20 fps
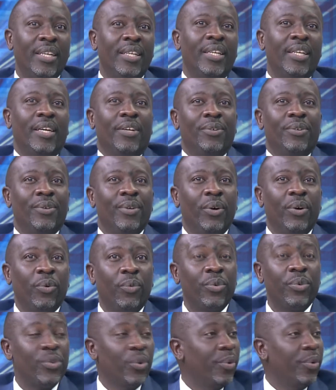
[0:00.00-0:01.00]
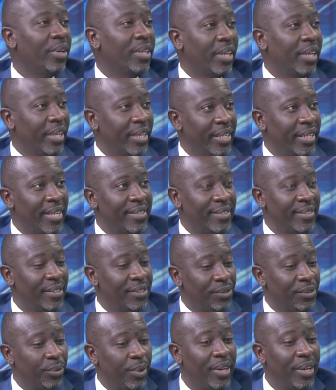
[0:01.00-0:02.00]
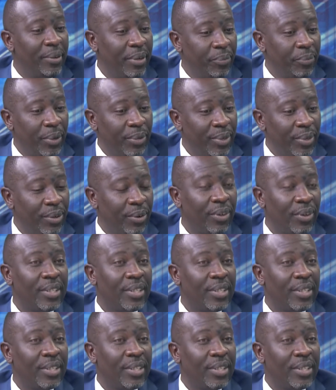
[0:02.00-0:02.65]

Now, so in essence, when we call